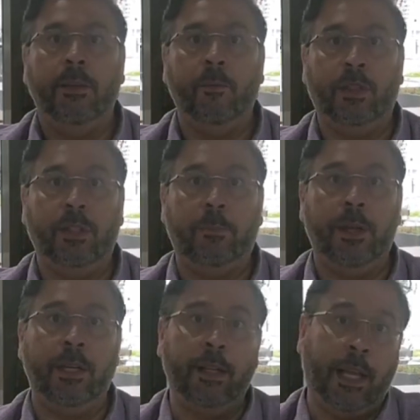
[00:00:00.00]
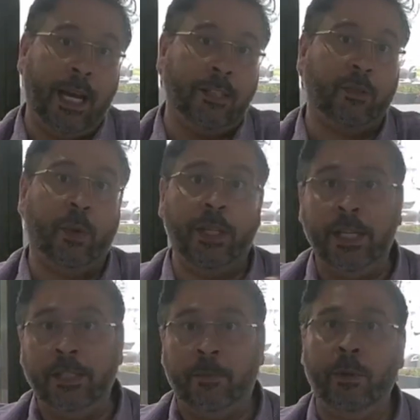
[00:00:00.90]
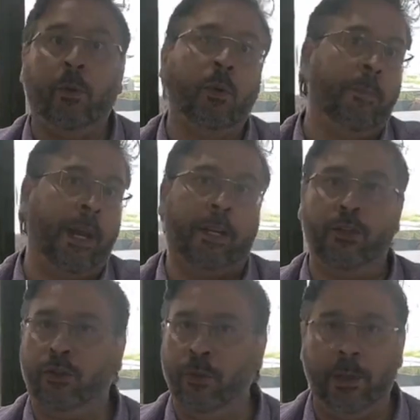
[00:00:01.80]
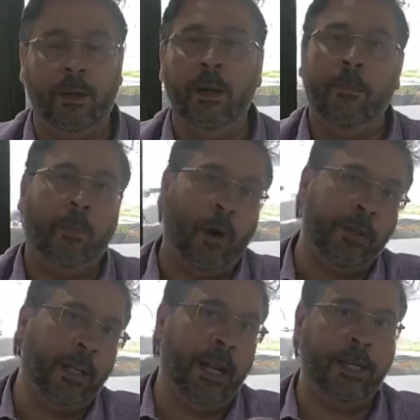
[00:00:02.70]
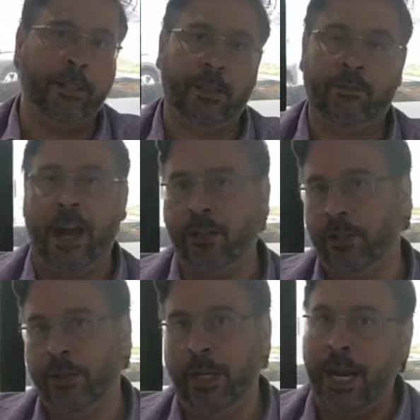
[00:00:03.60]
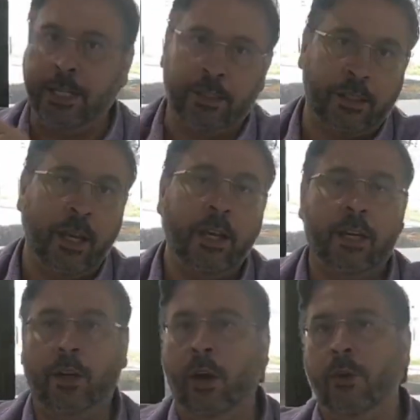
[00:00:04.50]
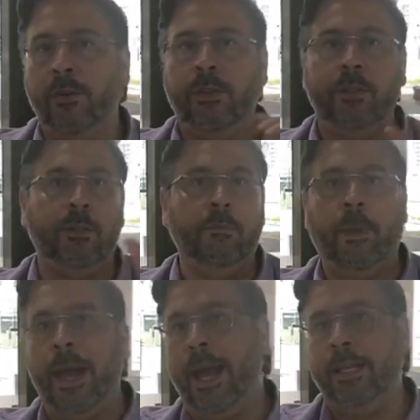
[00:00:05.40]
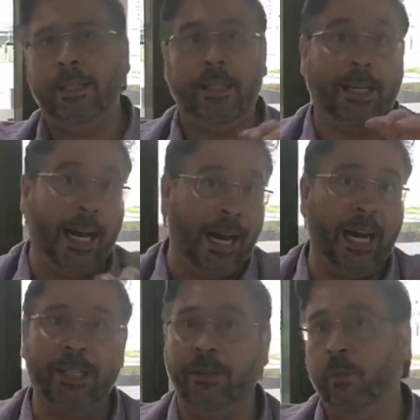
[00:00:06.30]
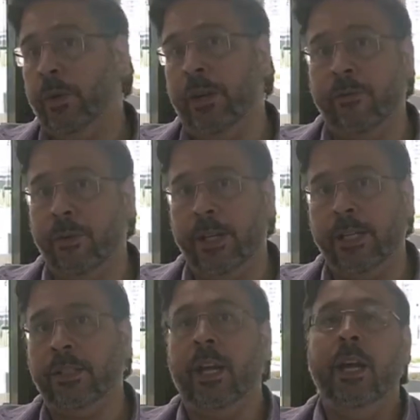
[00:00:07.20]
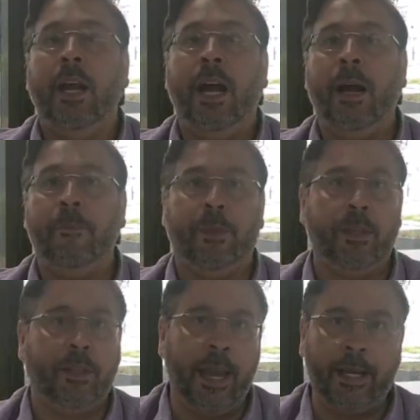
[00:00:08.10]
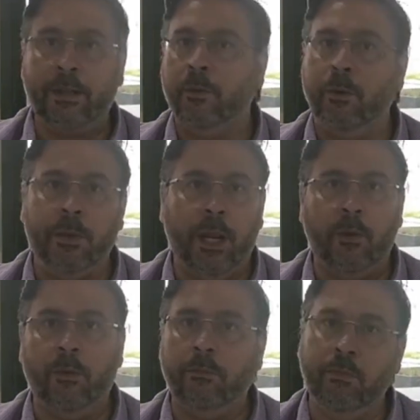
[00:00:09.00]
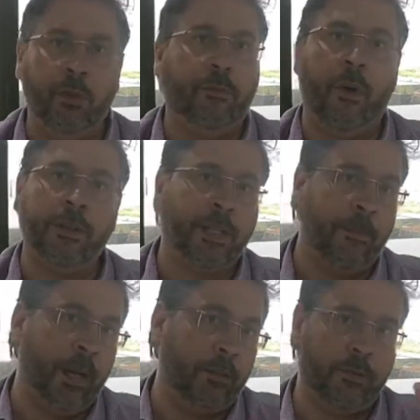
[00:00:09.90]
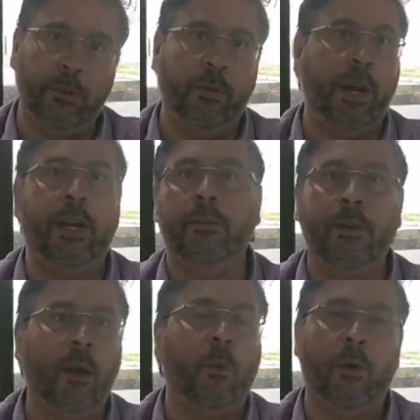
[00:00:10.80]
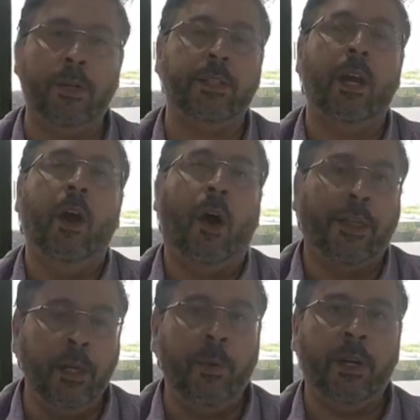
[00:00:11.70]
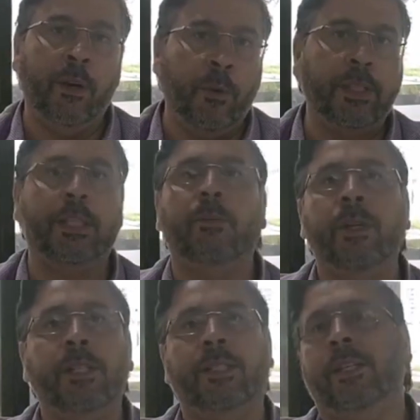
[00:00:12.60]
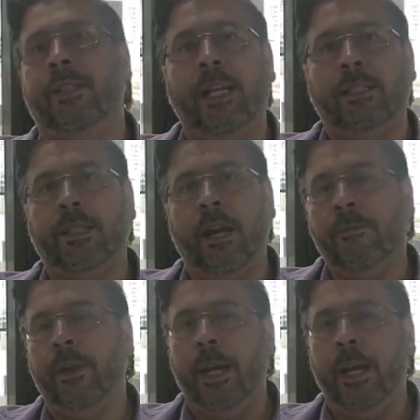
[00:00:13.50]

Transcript: which has been the last 20 years, has been all about consuming, buying the latest fashion, the latest clothes and bags and cars and whatever it is. Um, tech or you know new phones come out two grand no worries i think we're going to re- reassess that stuff